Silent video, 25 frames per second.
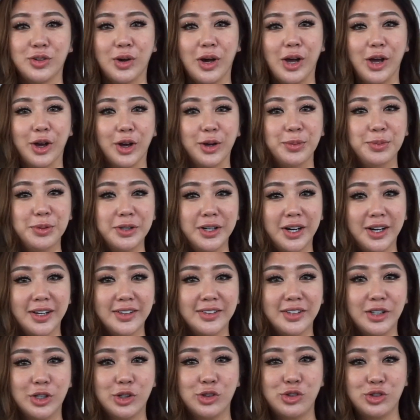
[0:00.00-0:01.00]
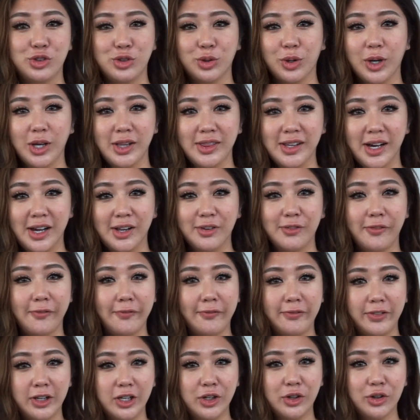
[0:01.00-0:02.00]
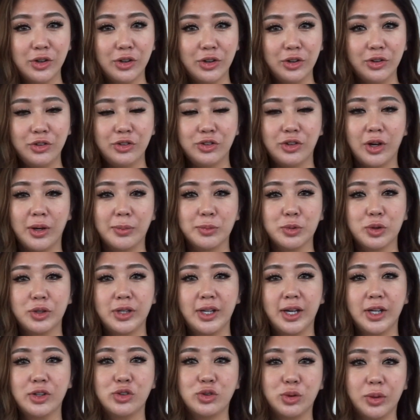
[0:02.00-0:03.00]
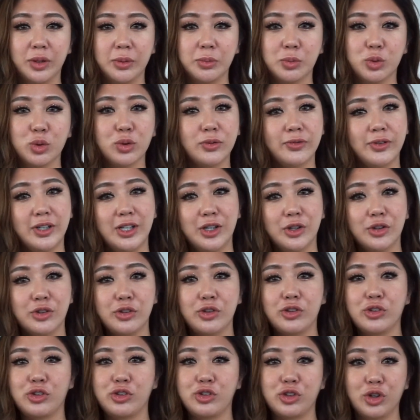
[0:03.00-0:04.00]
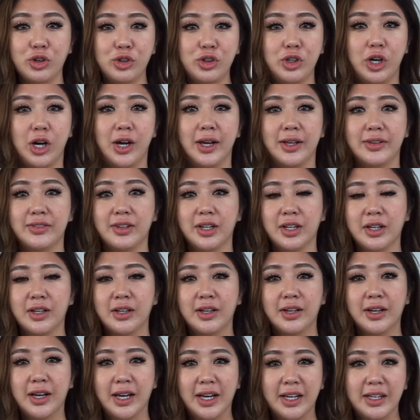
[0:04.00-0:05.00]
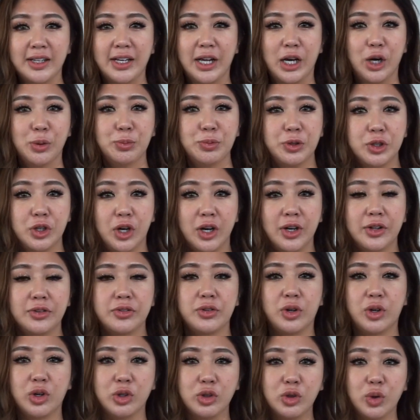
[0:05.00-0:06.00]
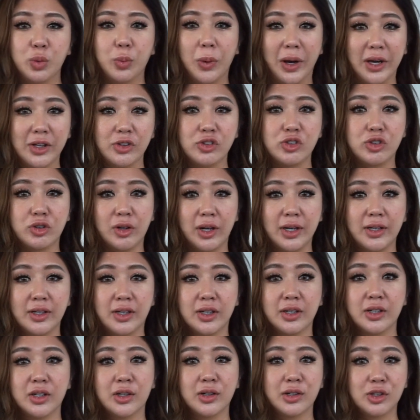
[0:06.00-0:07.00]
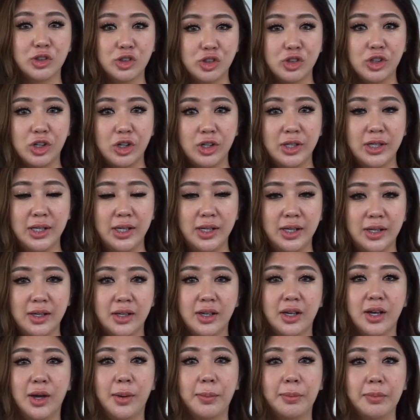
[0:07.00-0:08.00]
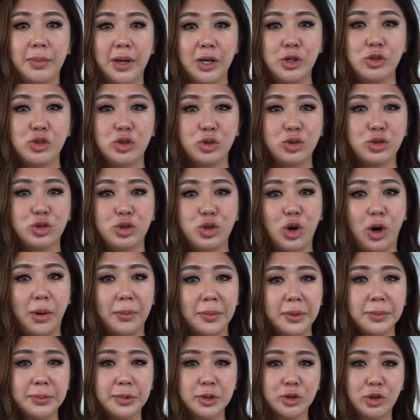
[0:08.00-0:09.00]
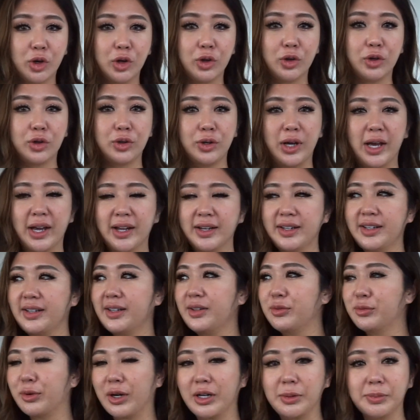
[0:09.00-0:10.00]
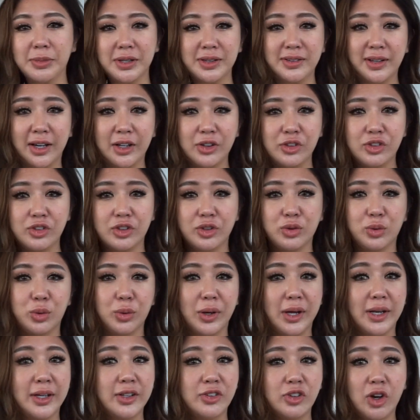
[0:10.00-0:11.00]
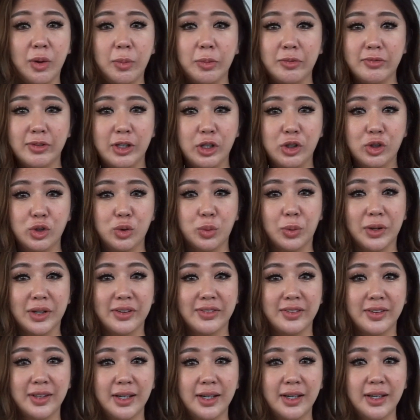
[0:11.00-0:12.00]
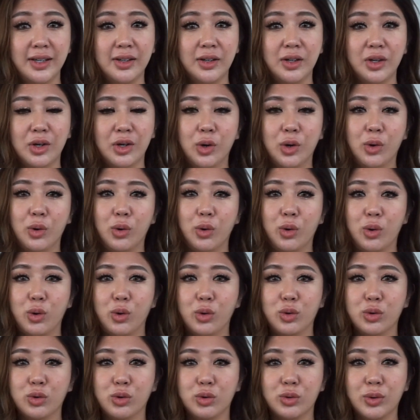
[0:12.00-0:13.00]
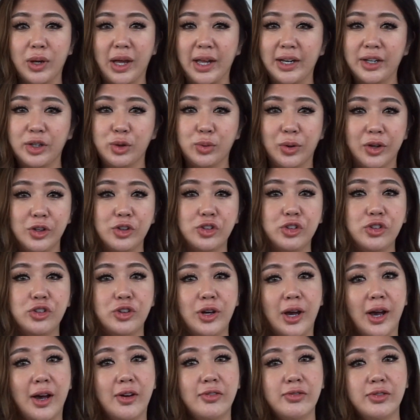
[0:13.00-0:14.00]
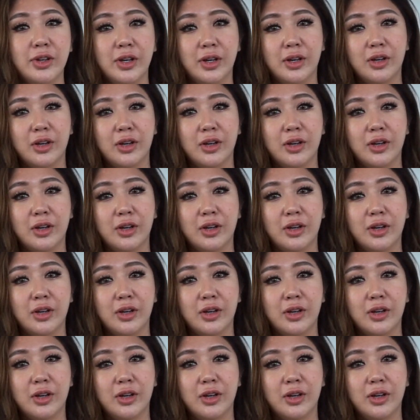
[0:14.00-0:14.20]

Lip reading: I hope you guys enjoyed that video. So I'm looking at doing more videos to show you guys and help you guys on your waist trainer journey. Make sure you comment below any recommendation or any type of video you want to see, or any questions you have.